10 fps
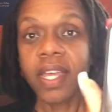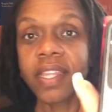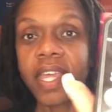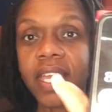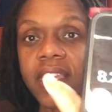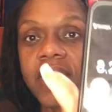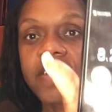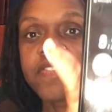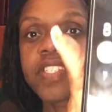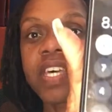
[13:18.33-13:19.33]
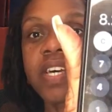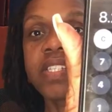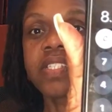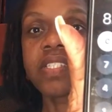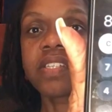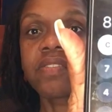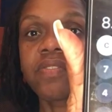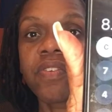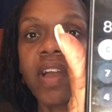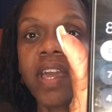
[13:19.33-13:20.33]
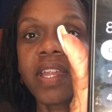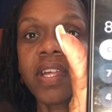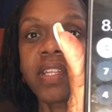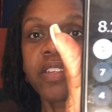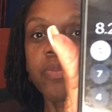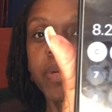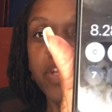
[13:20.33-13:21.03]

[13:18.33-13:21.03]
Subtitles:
that gives us right a little bit